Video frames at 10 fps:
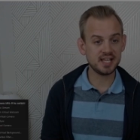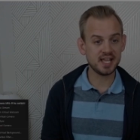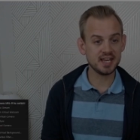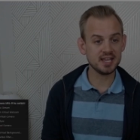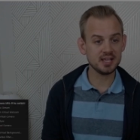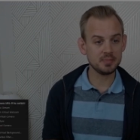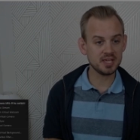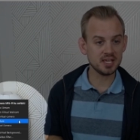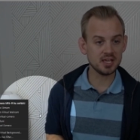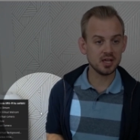this ten eighty
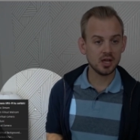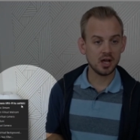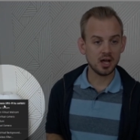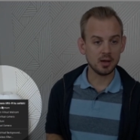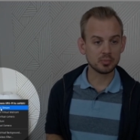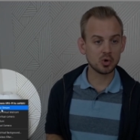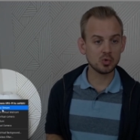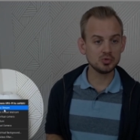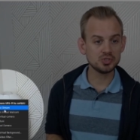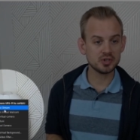p uh,
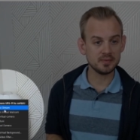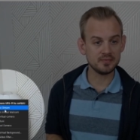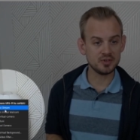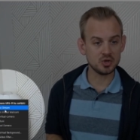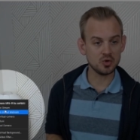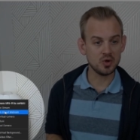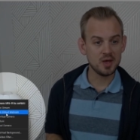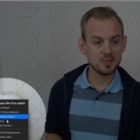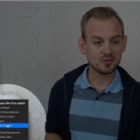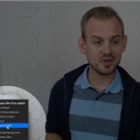ProStream view,
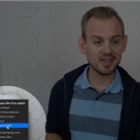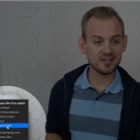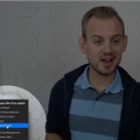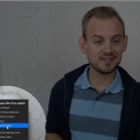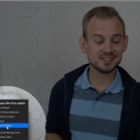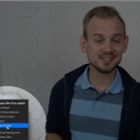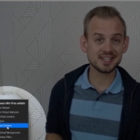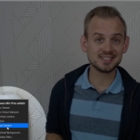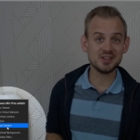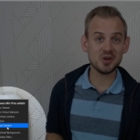but rather I've
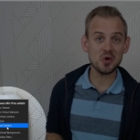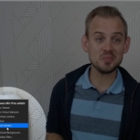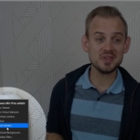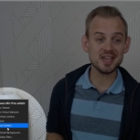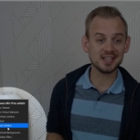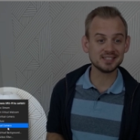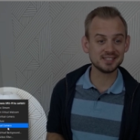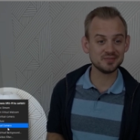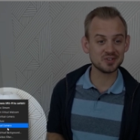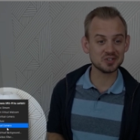selected O B
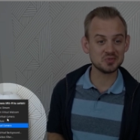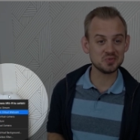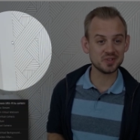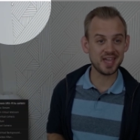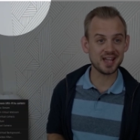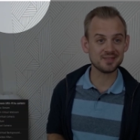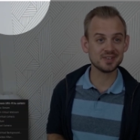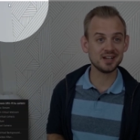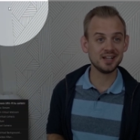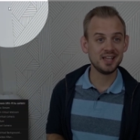S virtual
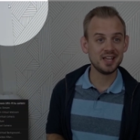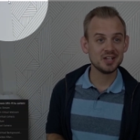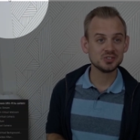camera.